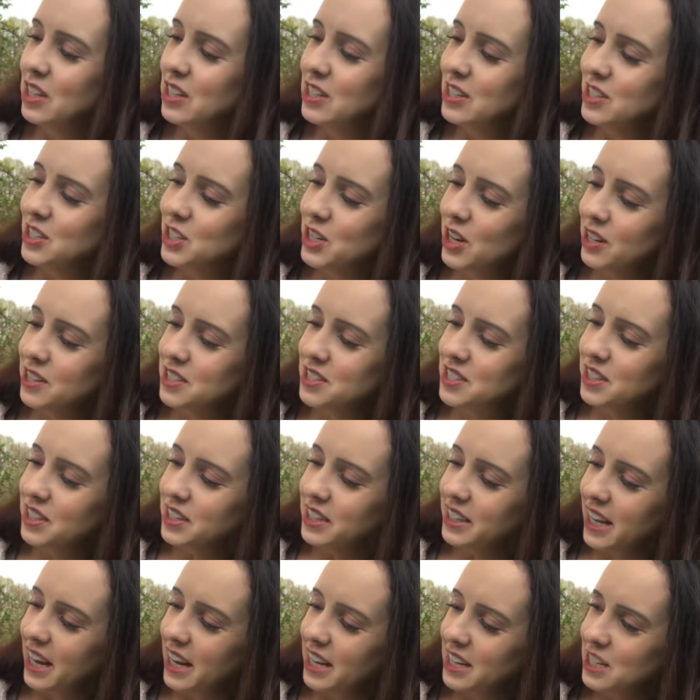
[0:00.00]
Jean took
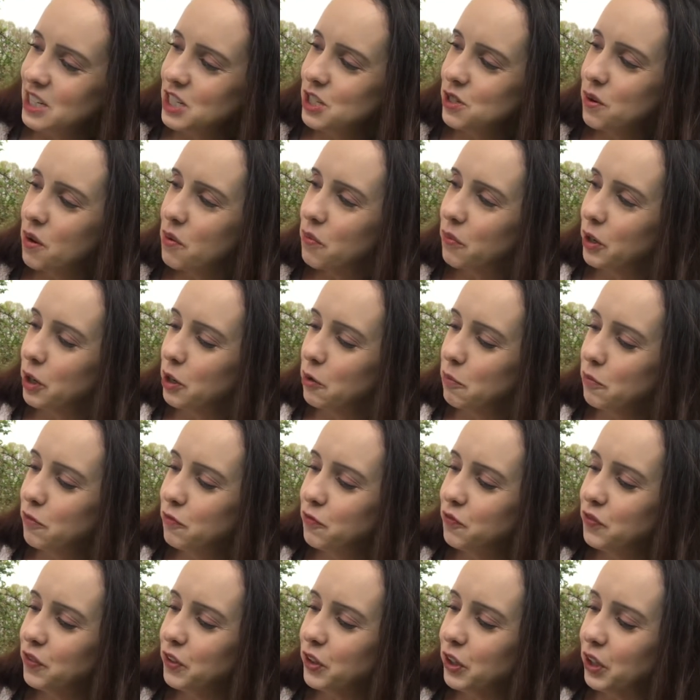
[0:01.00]
Katie to a room
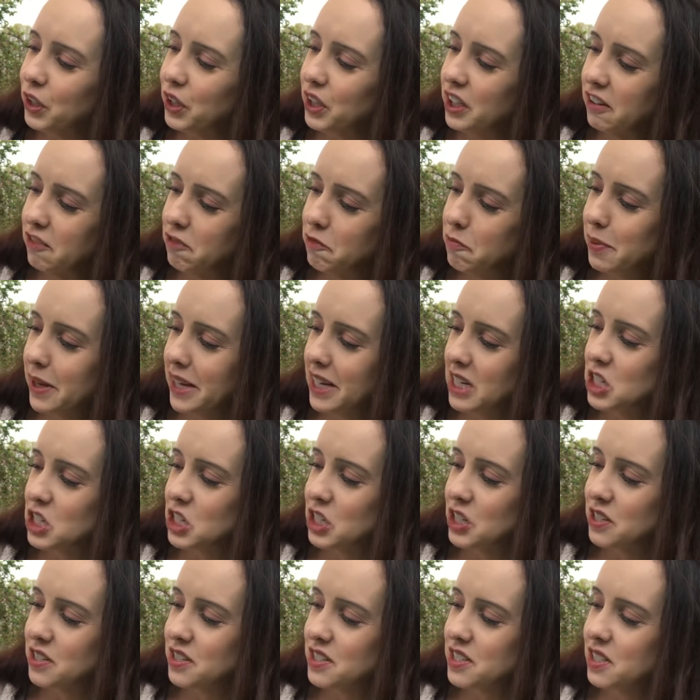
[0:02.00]
full of
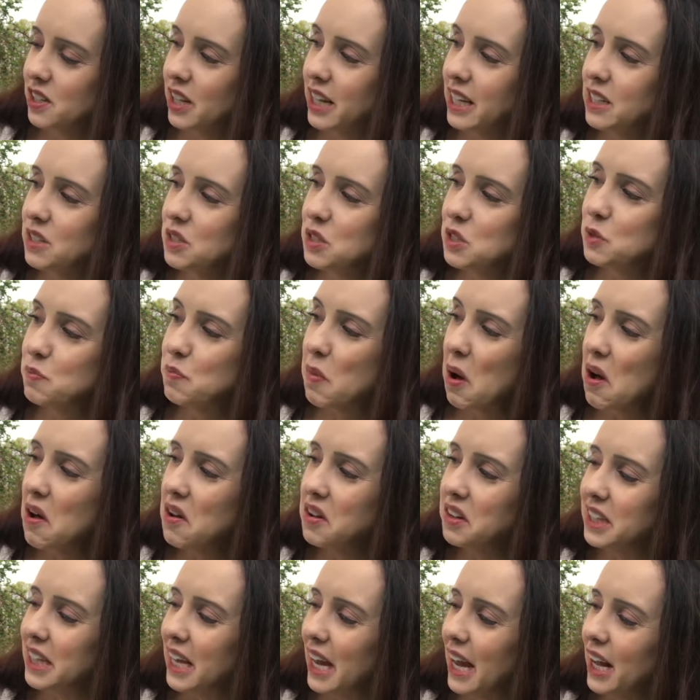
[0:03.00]
pictures, like a small
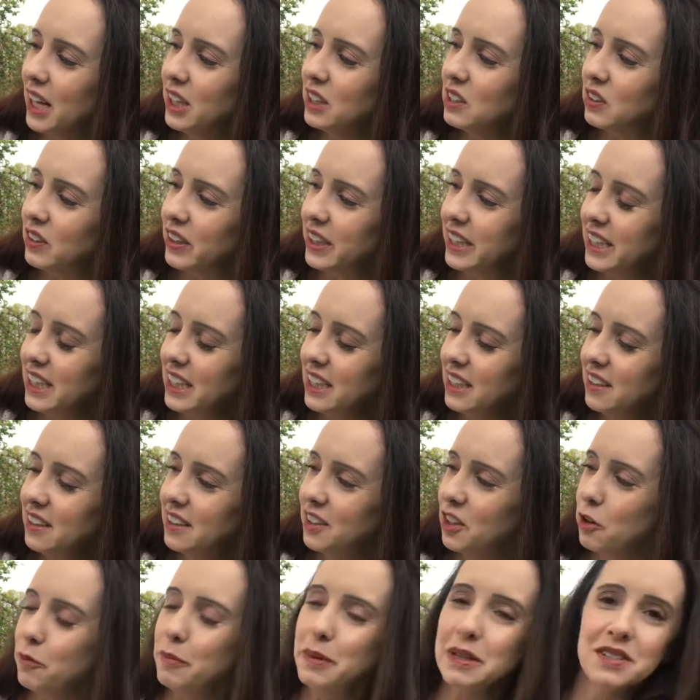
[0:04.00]
gallery.
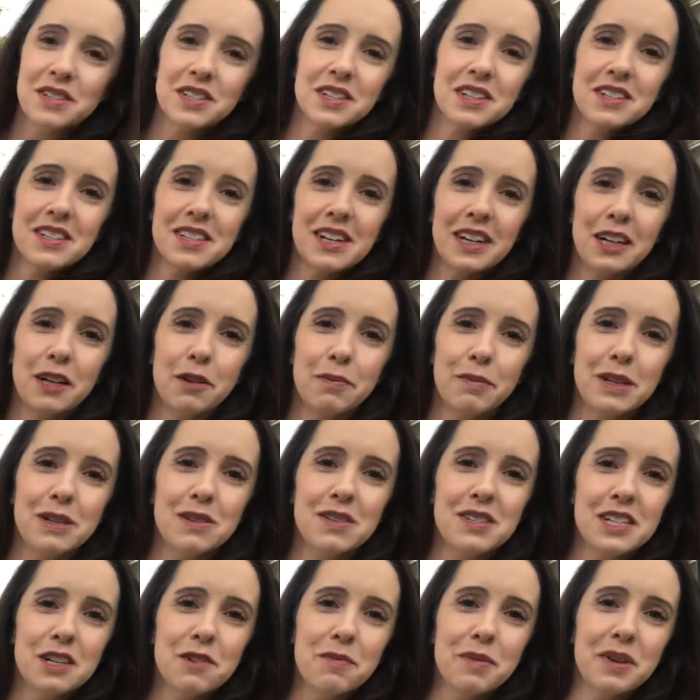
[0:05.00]
It almost looks like a
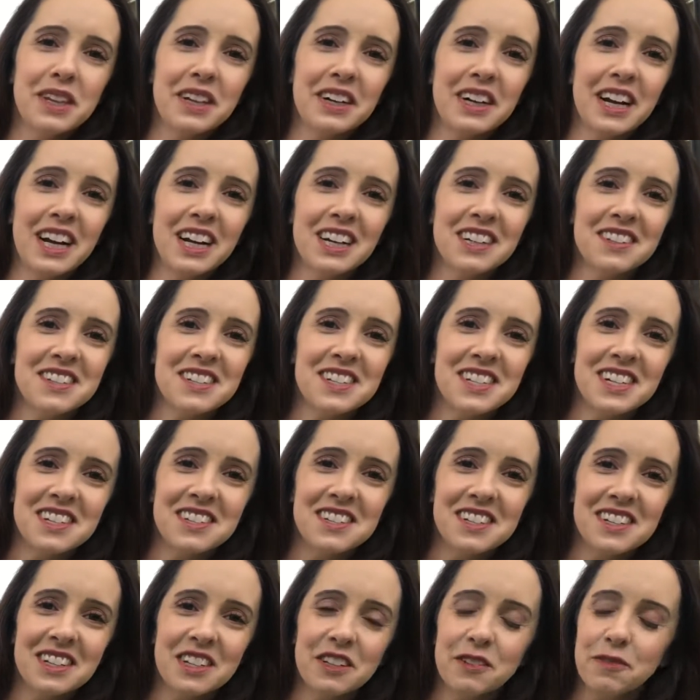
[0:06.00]
museum in their house,
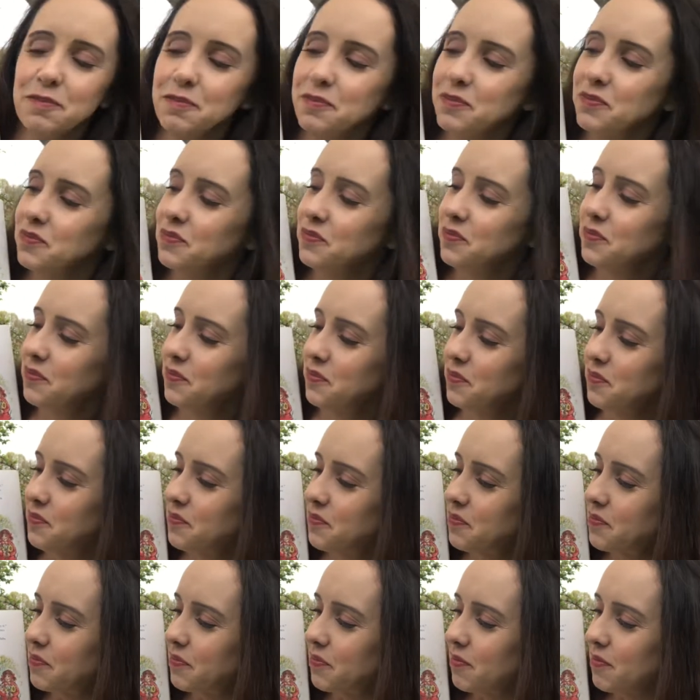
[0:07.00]
doesn't it?
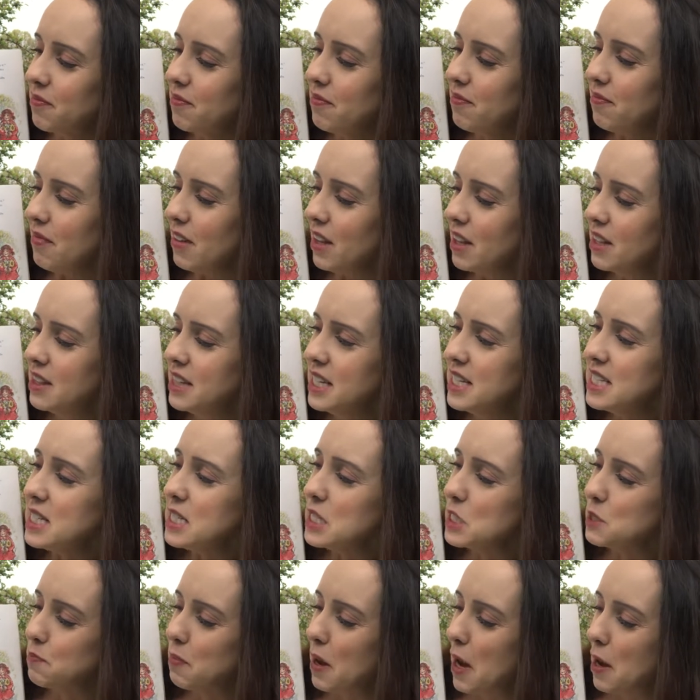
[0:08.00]
"This
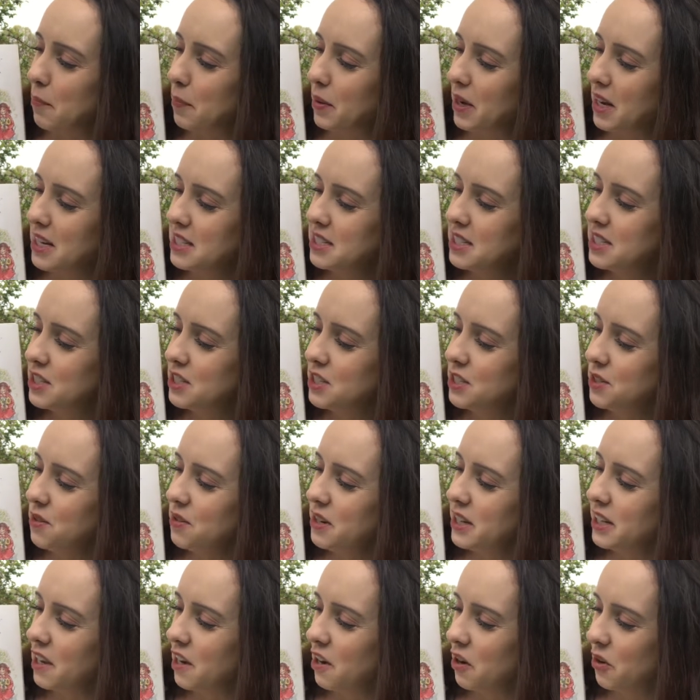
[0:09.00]
is Papa's
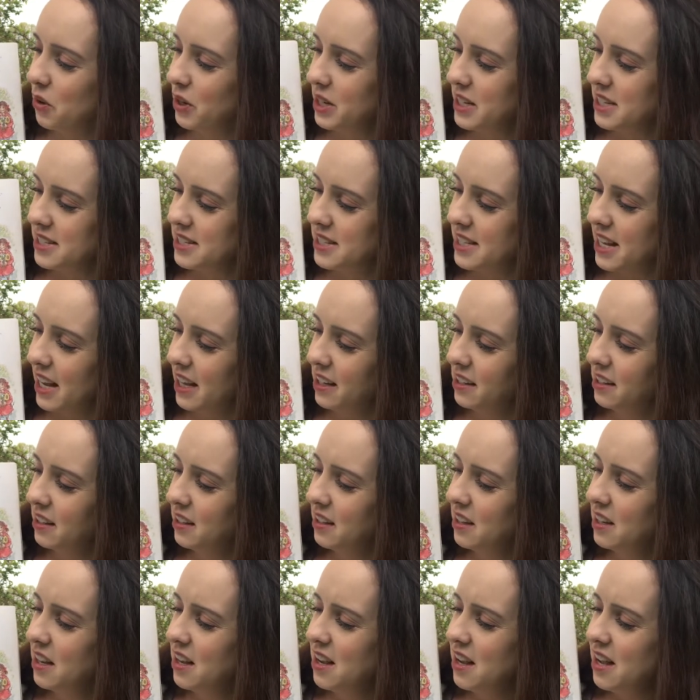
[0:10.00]
studio," he said.
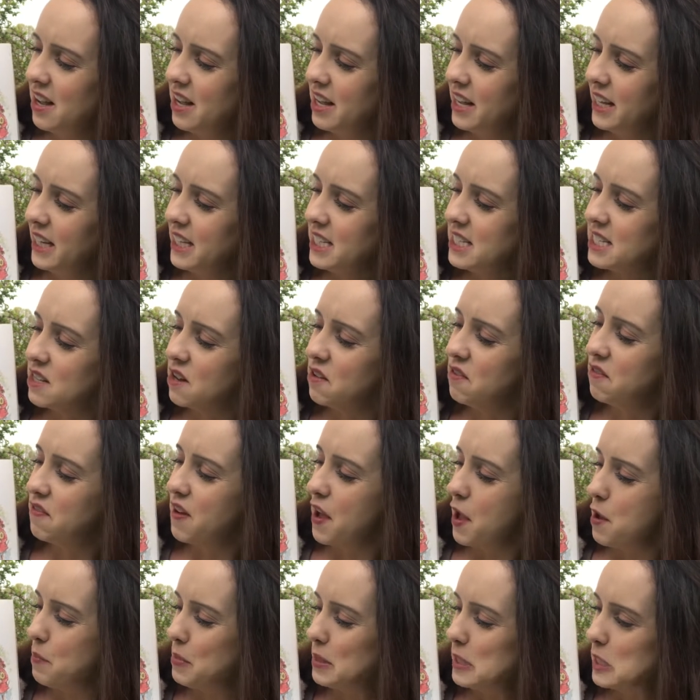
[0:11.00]
"He's a
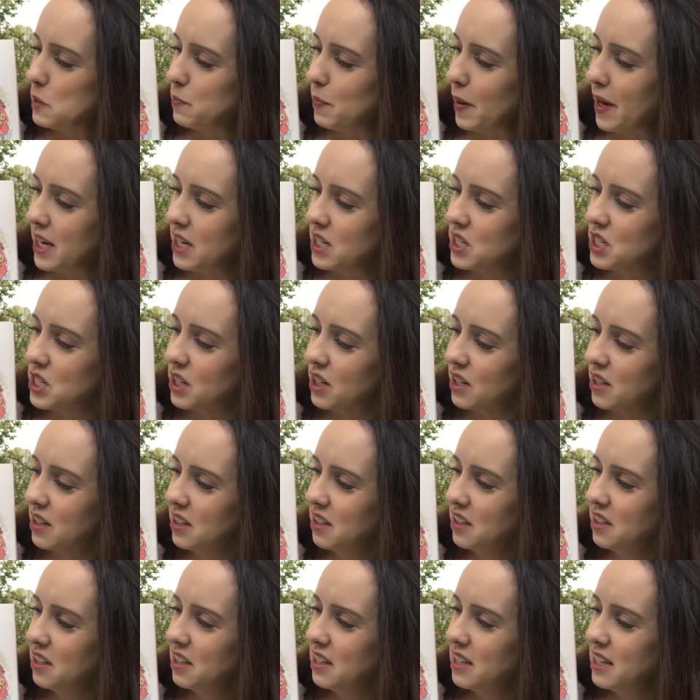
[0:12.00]
famous painter.
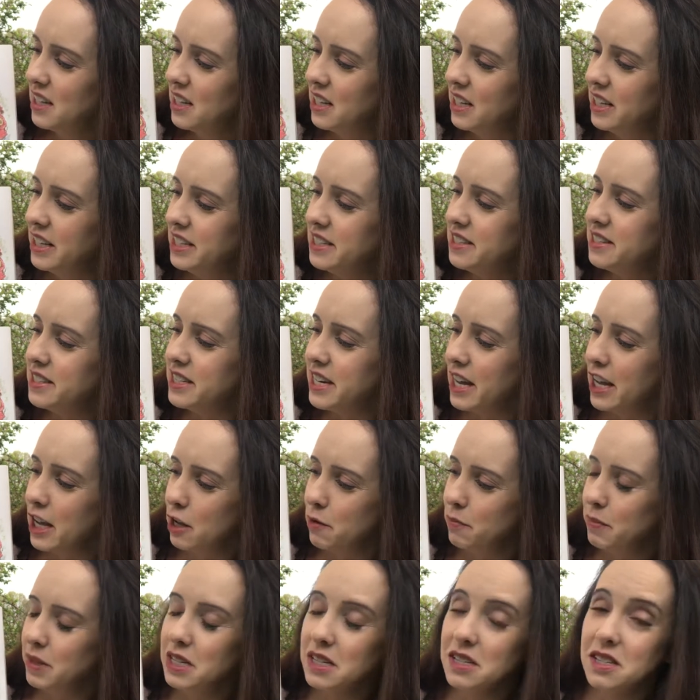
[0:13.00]
His
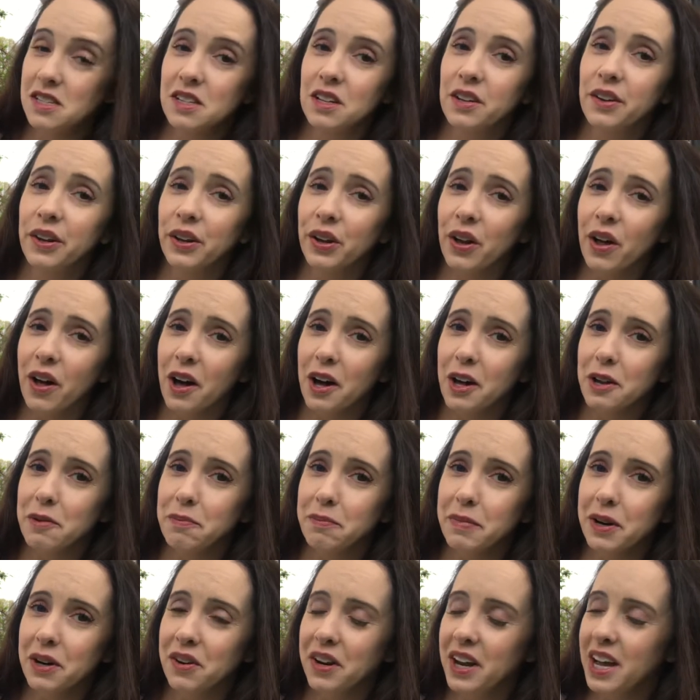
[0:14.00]
name is Claude
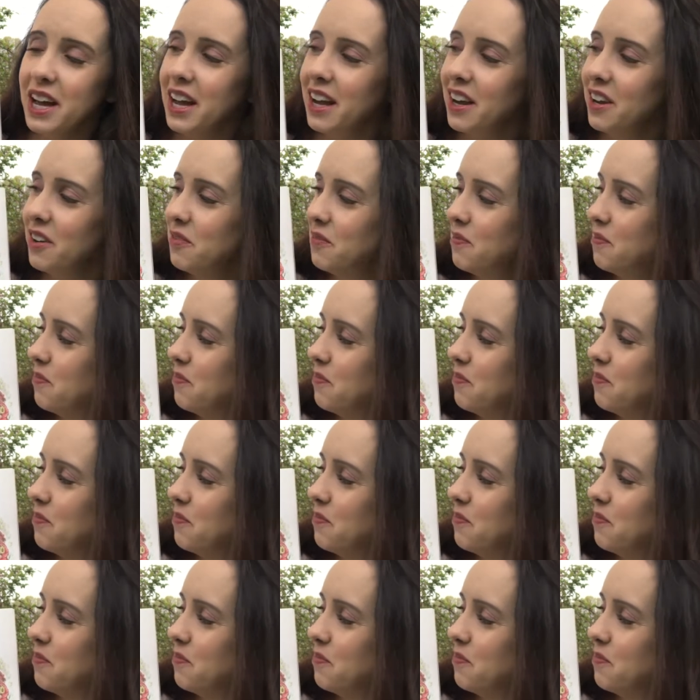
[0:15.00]
Monet."